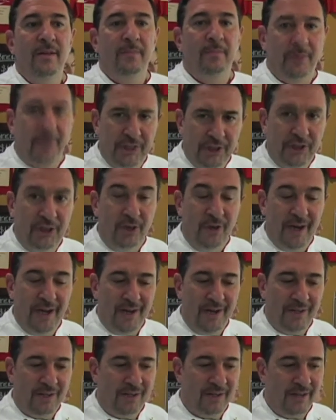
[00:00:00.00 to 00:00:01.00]
Please join
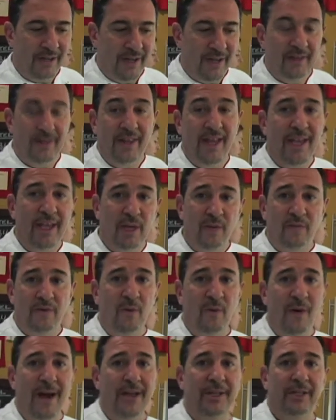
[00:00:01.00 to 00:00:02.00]
us, and thank you for
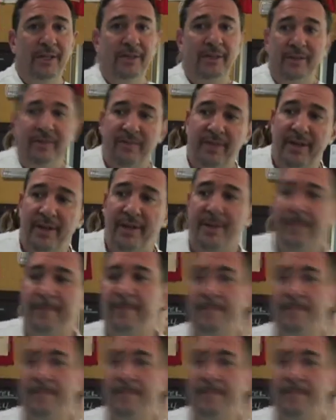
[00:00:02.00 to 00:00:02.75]
watching the video.